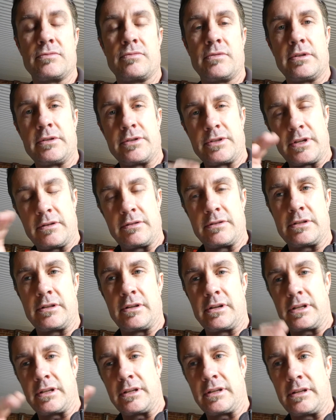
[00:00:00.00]
as well, so it's
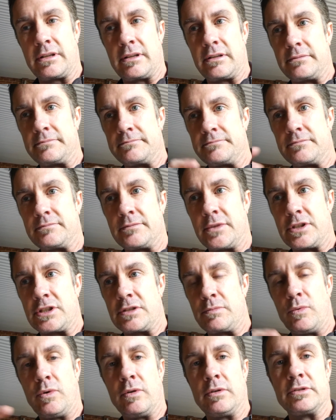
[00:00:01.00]
like a
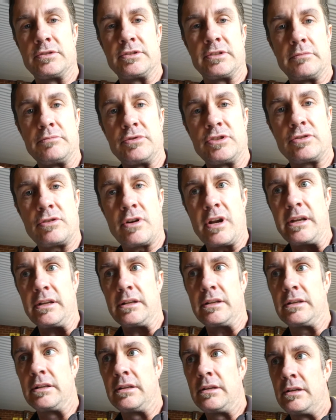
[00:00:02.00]
smaller substrate,
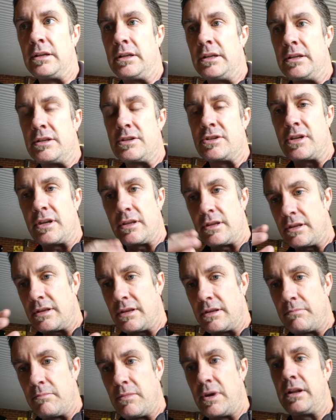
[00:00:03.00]
so
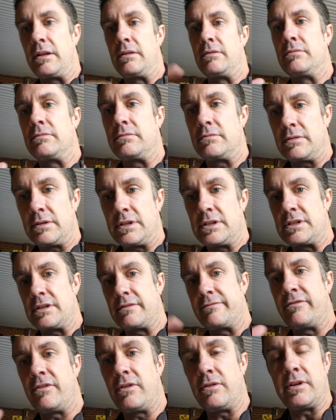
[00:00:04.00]
that the metal is
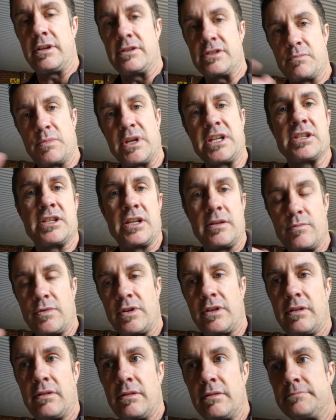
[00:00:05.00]
mixed in
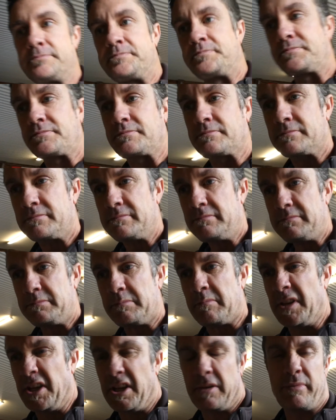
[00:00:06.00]
with the.
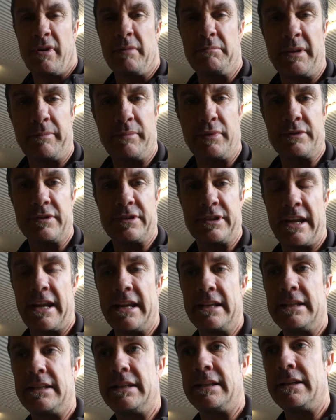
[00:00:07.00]
You could probably put
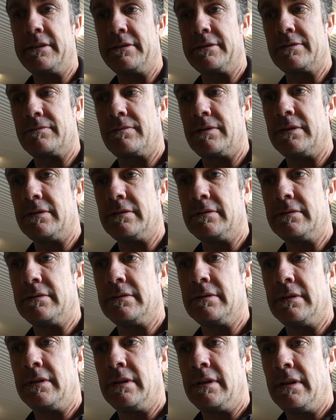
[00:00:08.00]
sand in there as well,
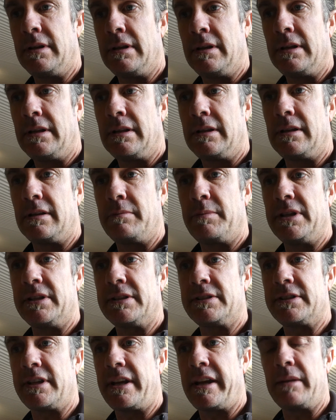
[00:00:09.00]
a little bit
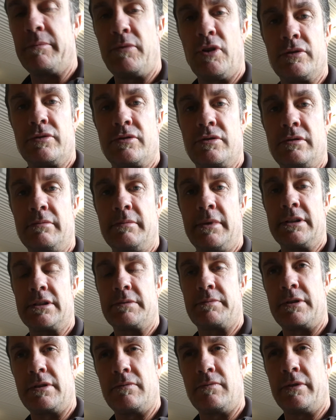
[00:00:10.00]
of sand, not too
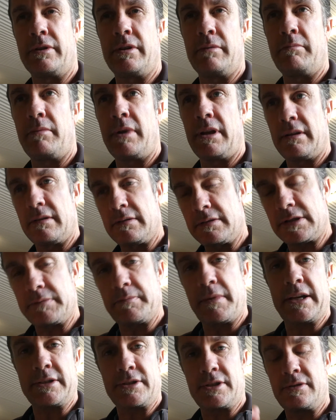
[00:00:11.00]
much, but you want the metal
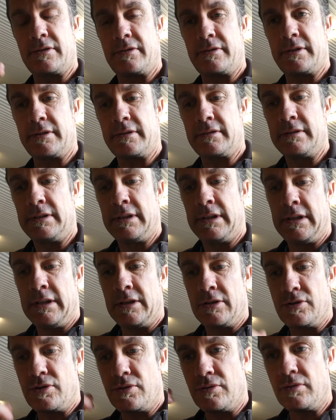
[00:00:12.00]
smashing on the
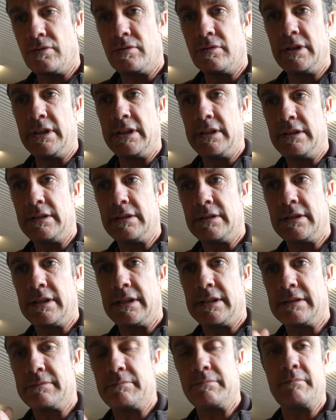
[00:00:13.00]
jewellery
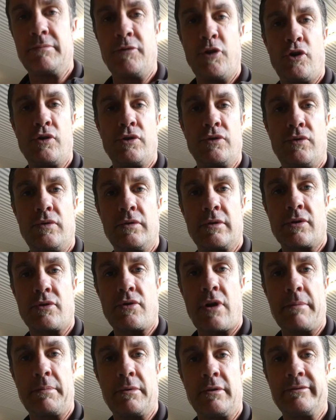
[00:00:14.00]
and knocking all the
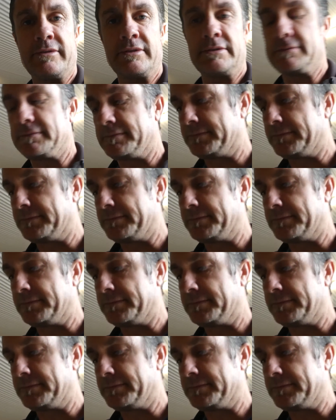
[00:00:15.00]
crap off it.